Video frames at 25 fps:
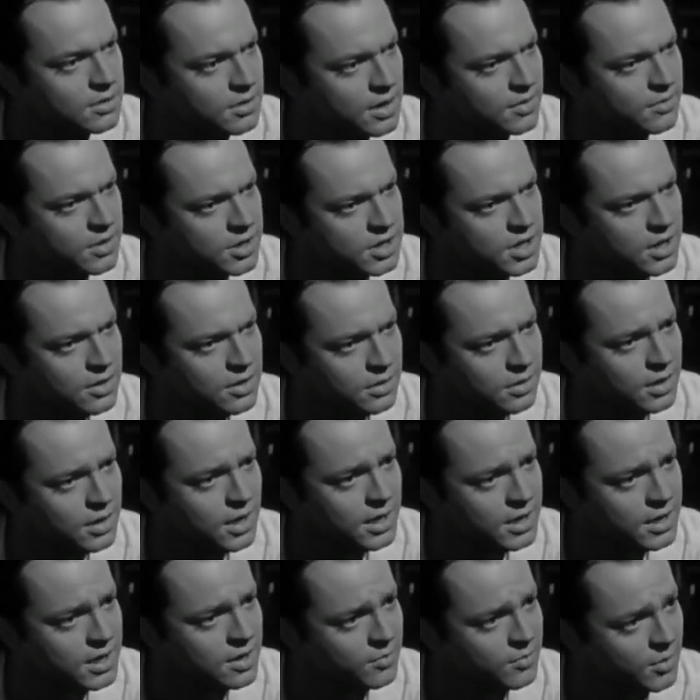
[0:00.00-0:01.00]
yeah, it
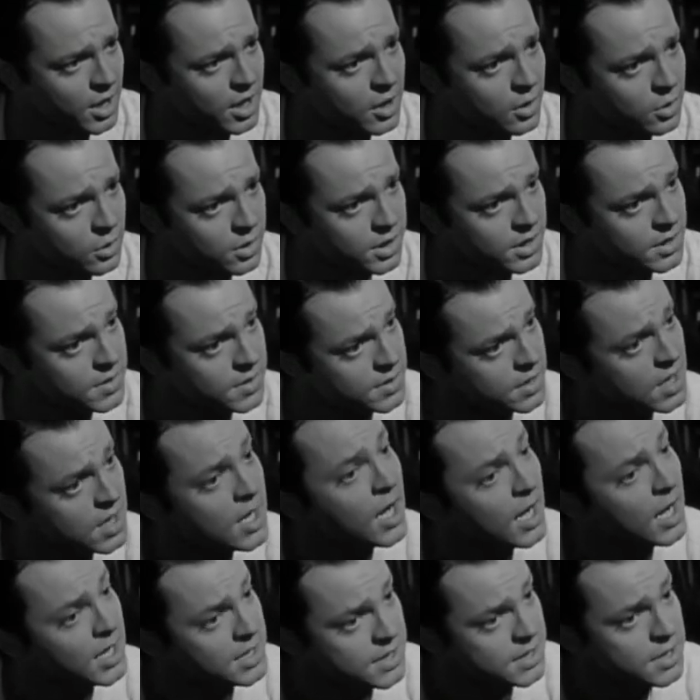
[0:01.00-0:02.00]
does matter uh,
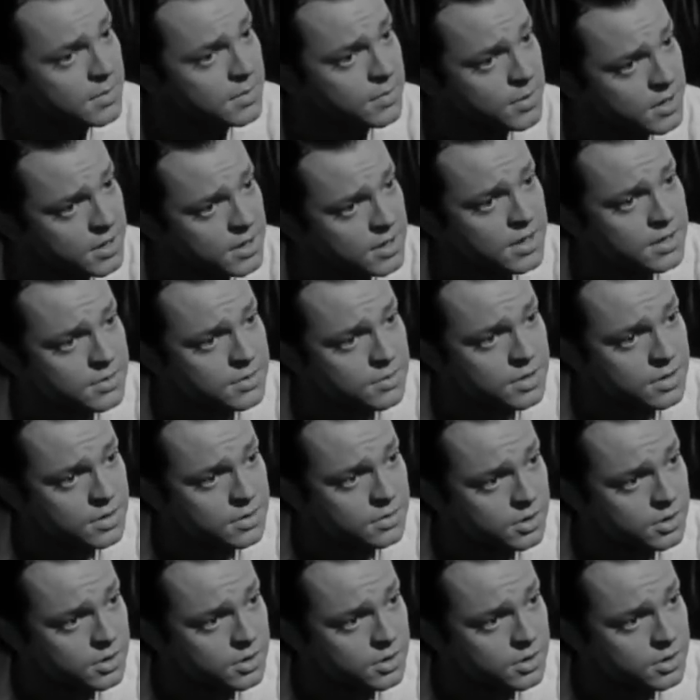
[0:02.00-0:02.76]
to that particular character.